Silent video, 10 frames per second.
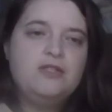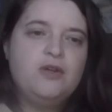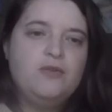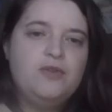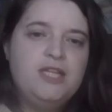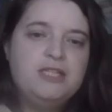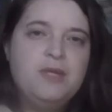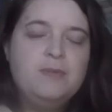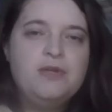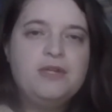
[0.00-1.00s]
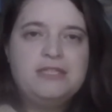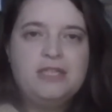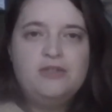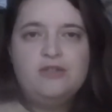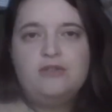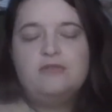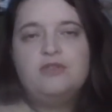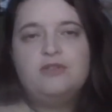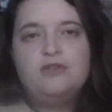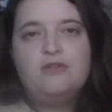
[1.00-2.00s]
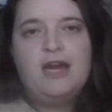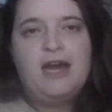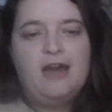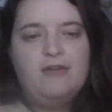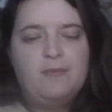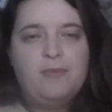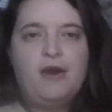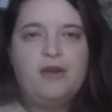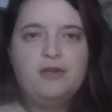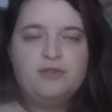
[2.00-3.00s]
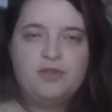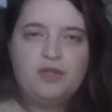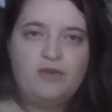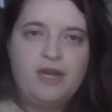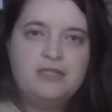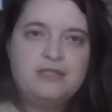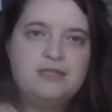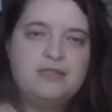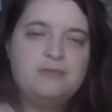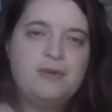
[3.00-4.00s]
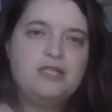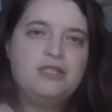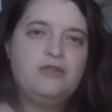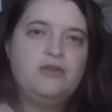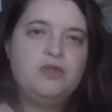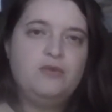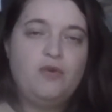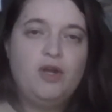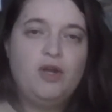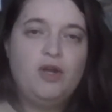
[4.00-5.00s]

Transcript: So these people continue to have a barrier to their rights, especially those who've already